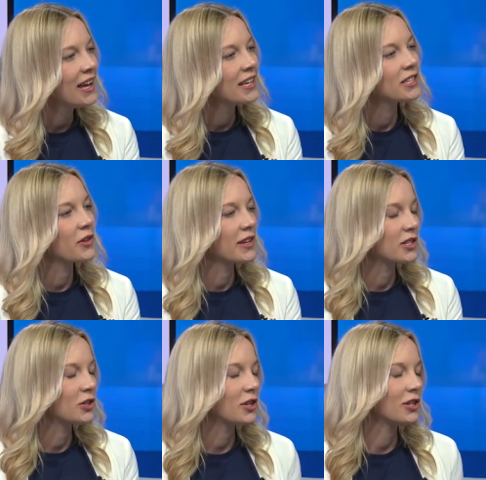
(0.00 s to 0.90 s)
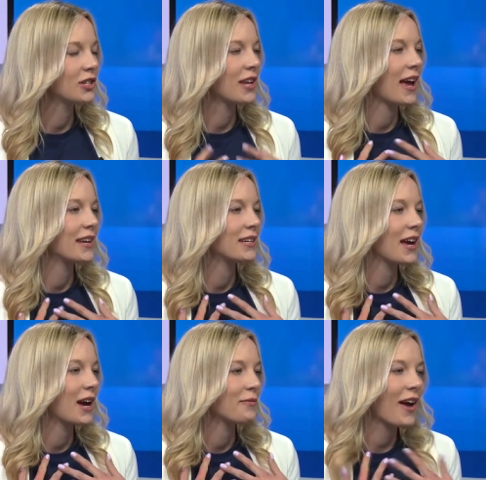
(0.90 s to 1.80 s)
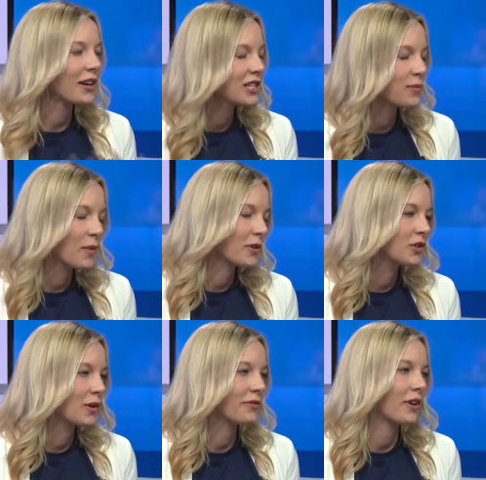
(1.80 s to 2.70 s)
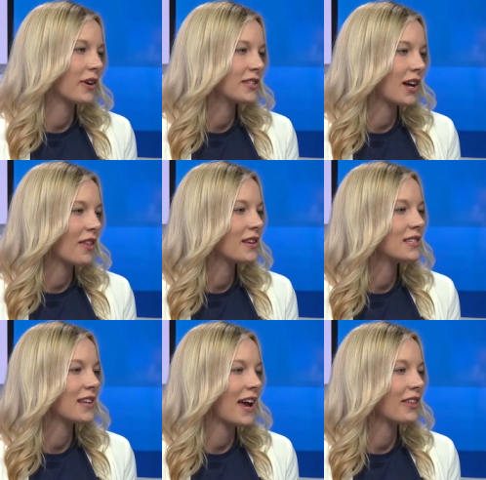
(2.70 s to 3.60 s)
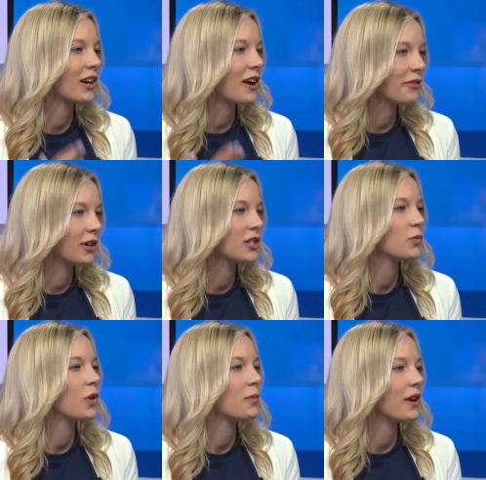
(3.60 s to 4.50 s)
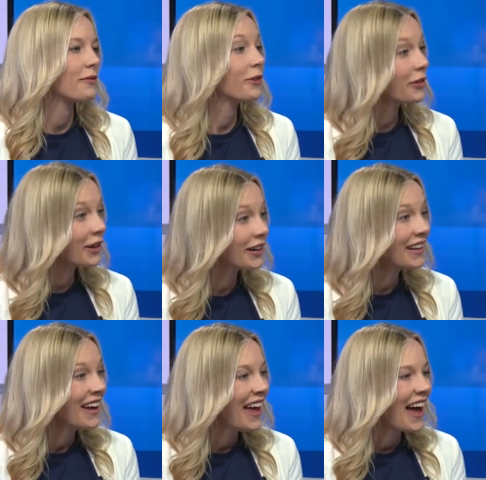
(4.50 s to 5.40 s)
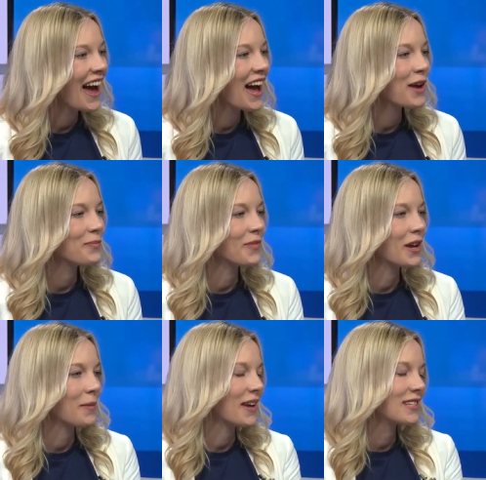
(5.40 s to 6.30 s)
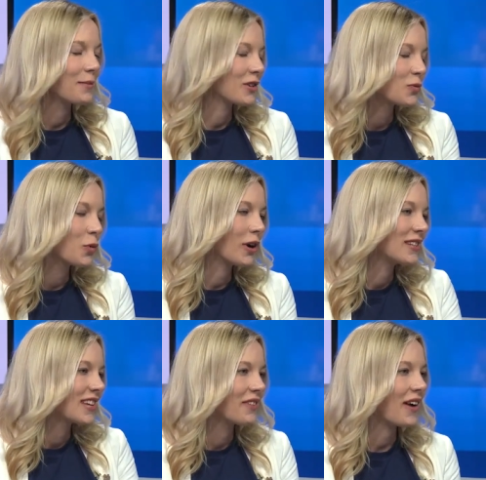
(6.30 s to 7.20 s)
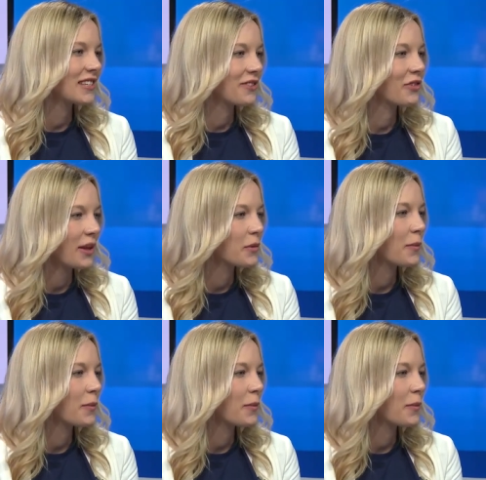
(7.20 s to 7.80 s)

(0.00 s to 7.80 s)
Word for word: so that students and um, faculty members who are fundraising on this day, their efforts will be furthered um, and it makes it much more incentivizing for them to